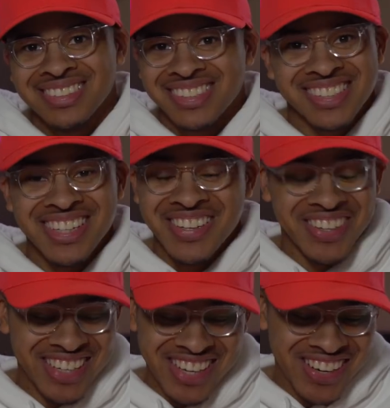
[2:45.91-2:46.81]

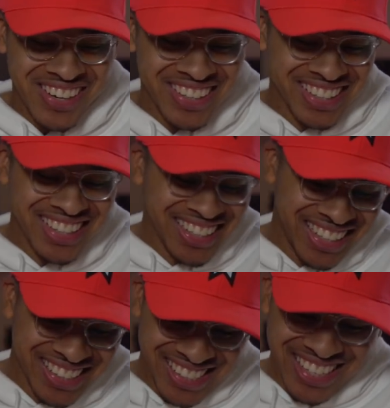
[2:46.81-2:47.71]
Sneaker of the year.
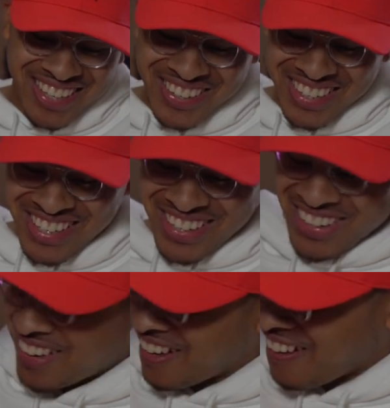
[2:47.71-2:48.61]
Sneaker of the year.